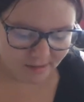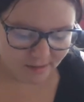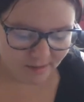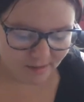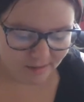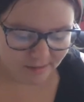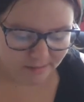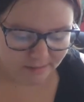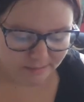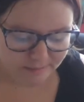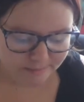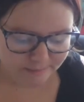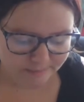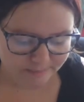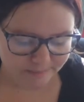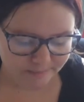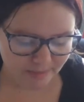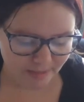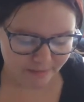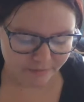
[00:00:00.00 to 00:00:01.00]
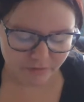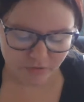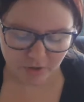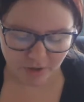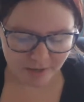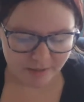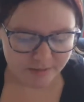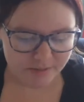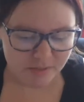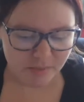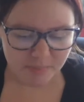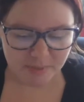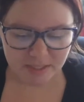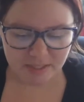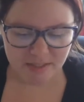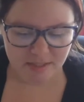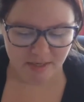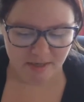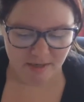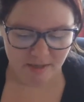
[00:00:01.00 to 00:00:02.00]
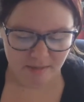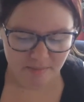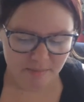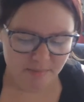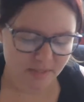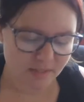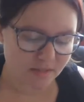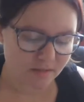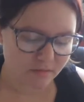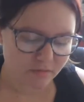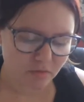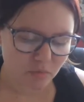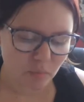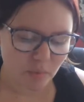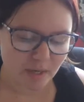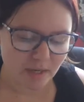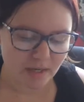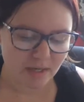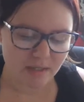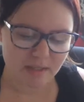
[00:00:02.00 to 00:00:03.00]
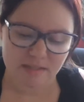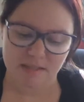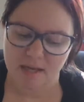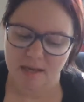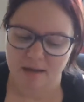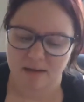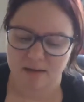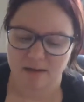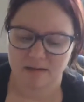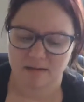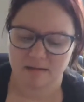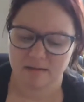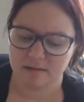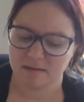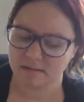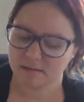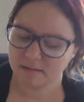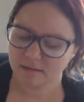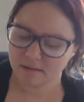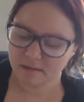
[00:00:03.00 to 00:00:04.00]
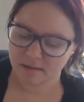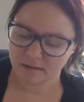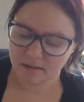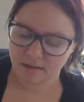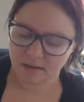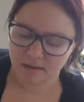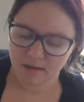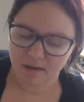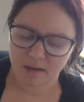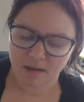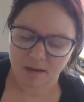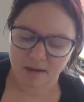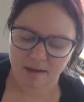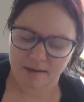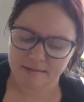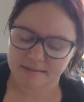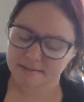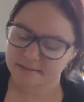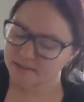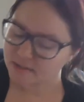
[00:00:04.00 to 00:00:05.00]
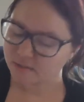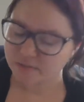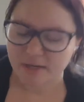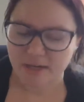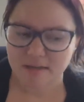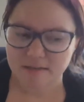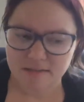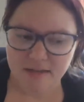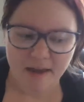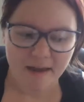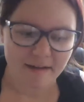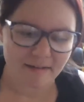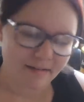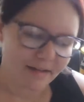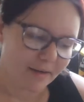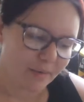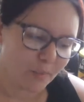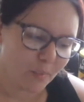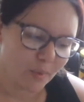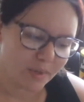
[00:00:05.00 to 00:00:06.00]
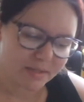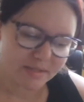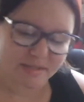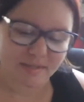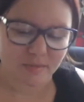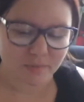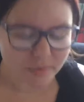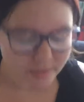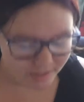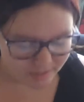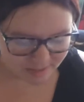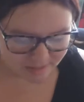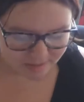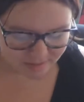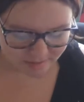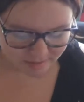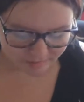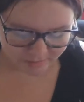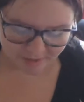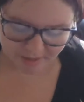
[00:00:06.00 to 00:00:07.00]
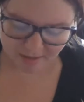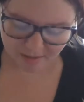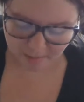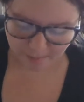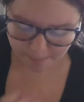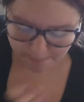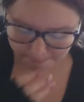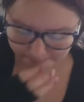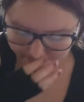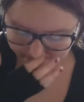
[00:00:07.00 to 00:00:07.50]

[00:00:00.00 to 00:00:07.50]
I've tried so many times in different ways and I still can't die. Like, what's the reason, right?